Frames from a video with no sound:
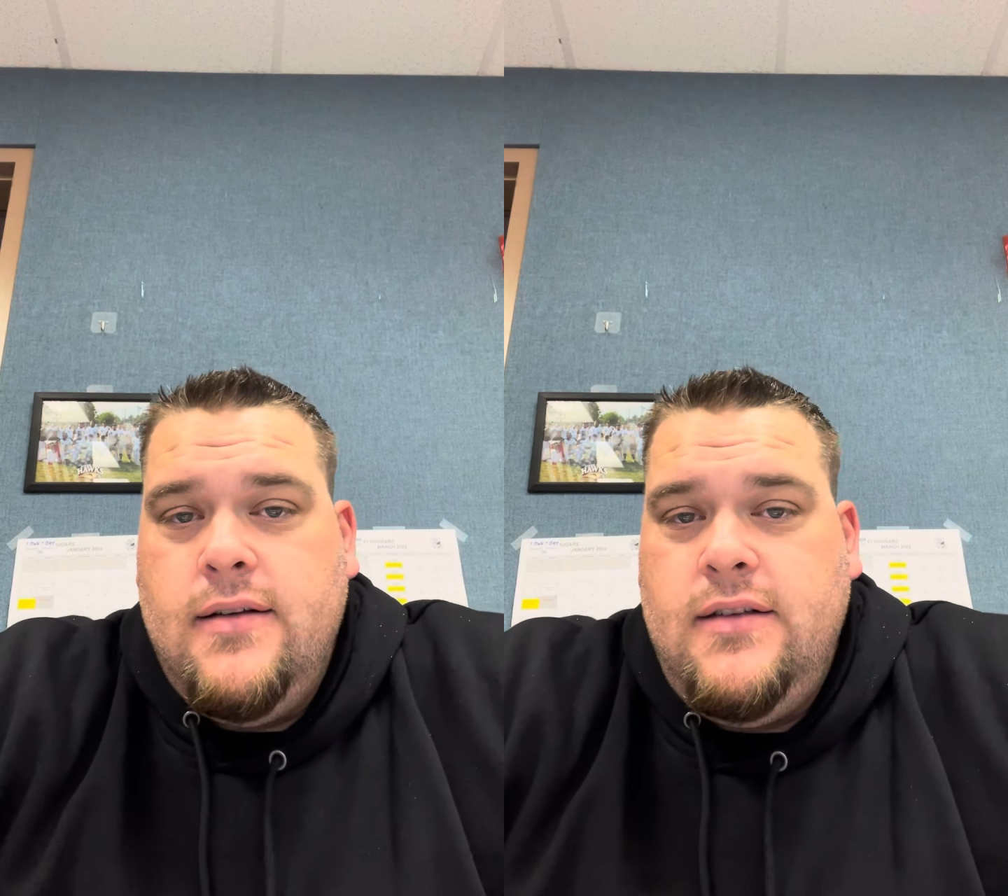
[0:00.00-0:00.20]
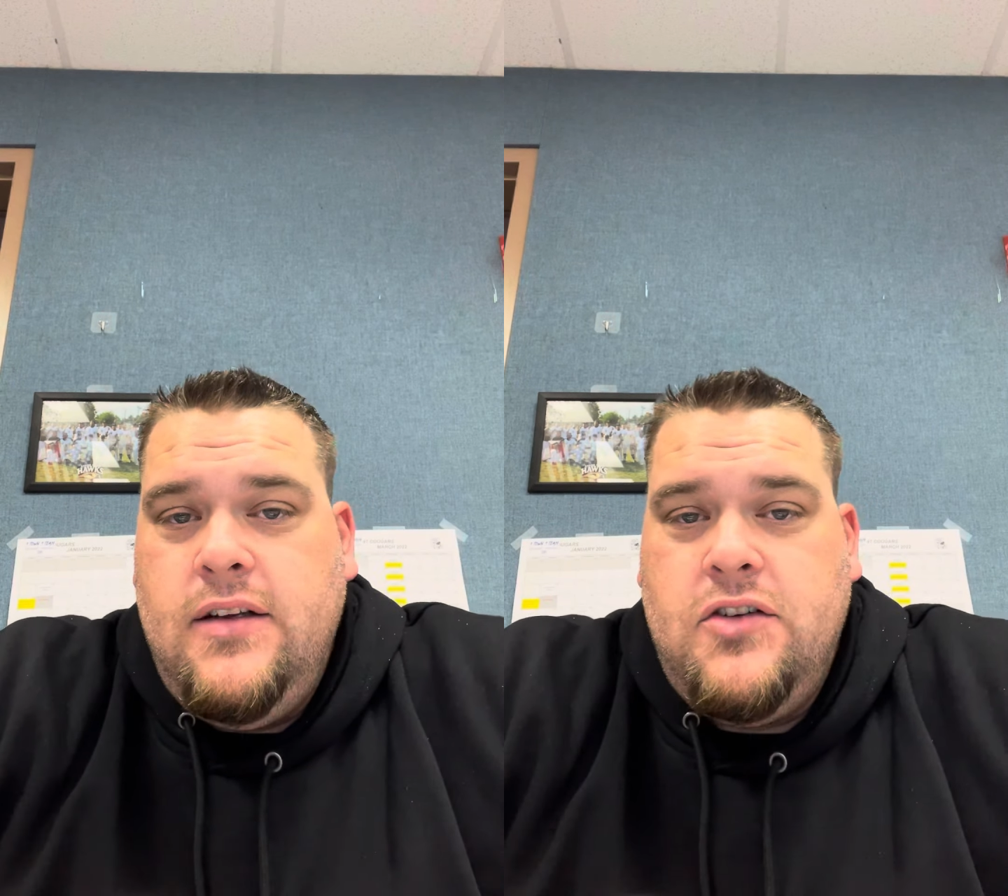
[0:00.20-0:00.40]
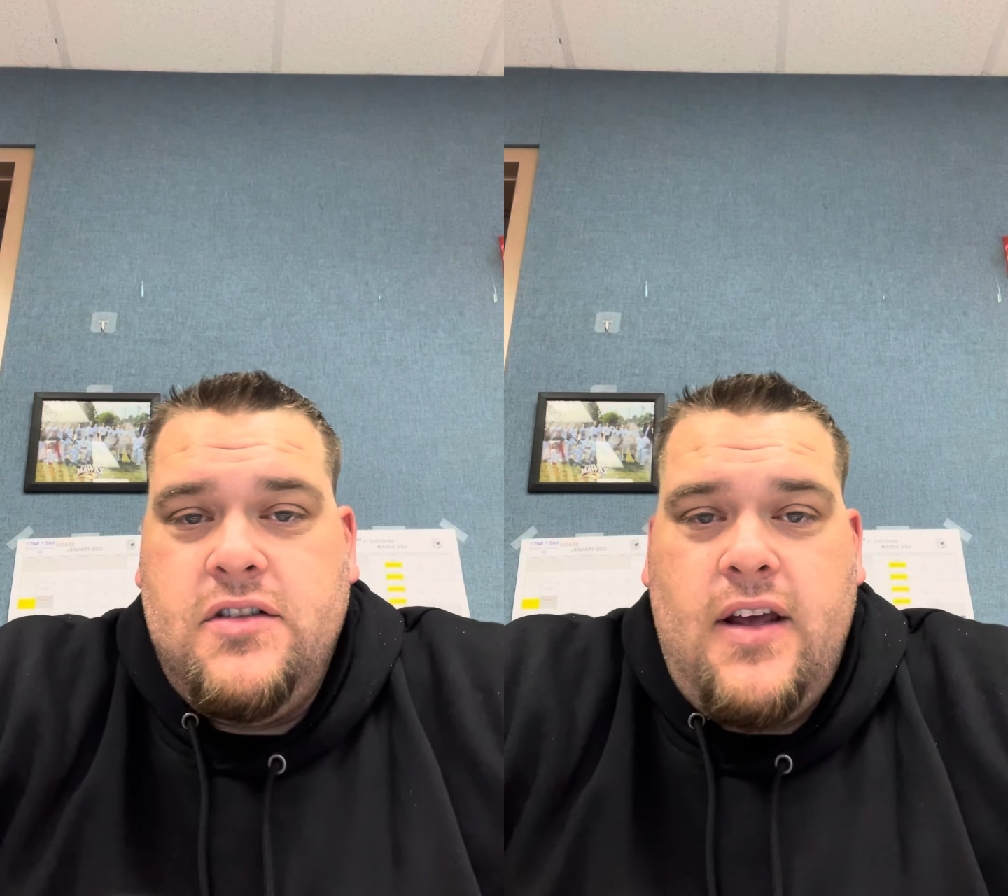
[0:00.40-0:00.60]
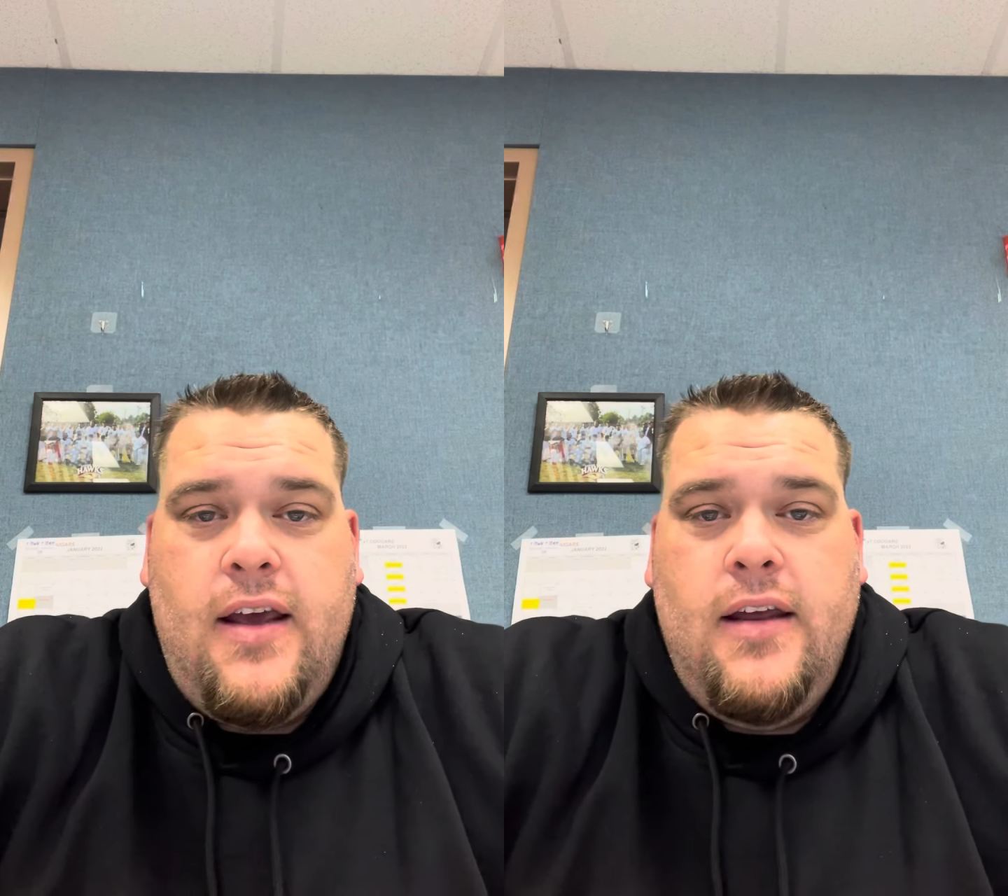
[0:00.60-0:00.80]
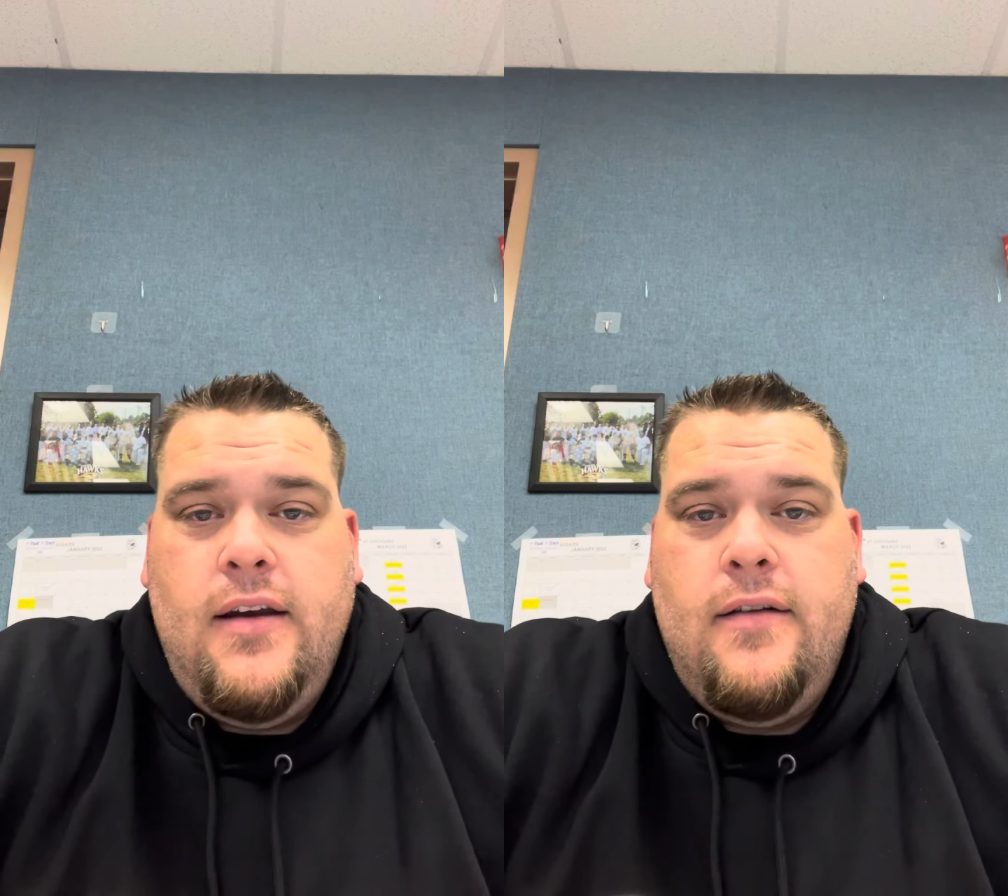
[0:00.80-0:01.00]
teacher's
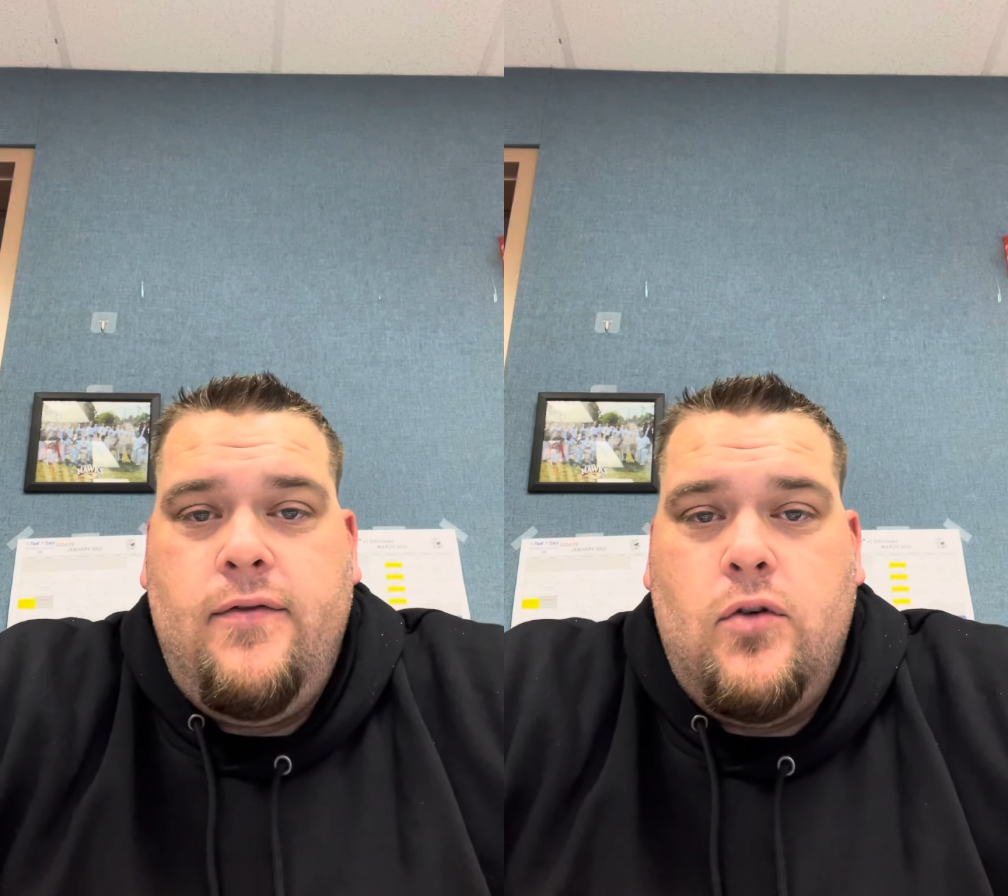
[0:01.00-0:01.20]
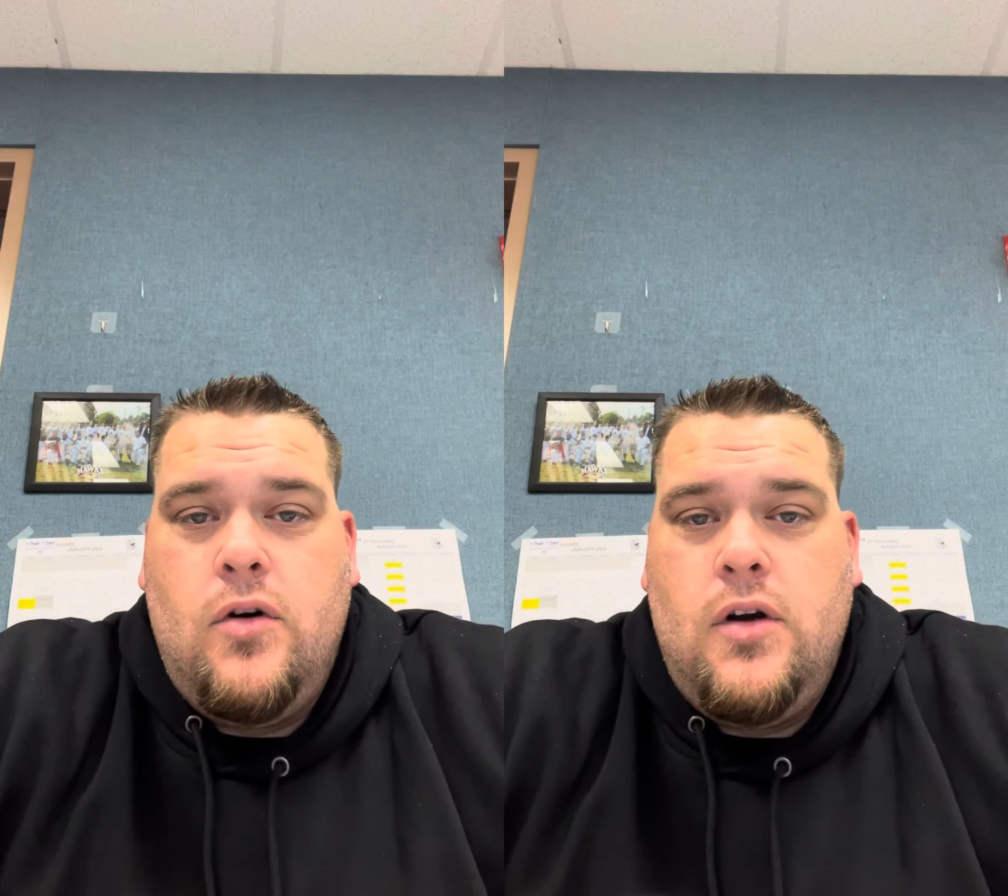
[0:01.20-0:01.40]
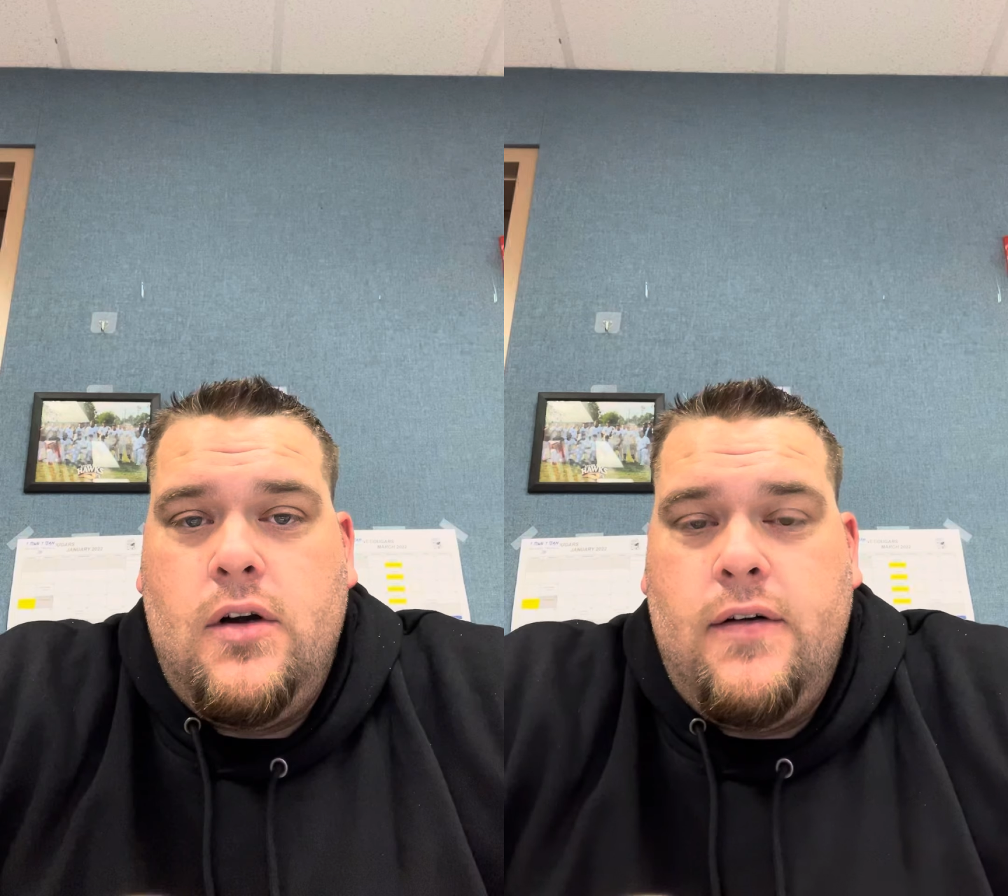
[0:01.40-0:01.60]
aide for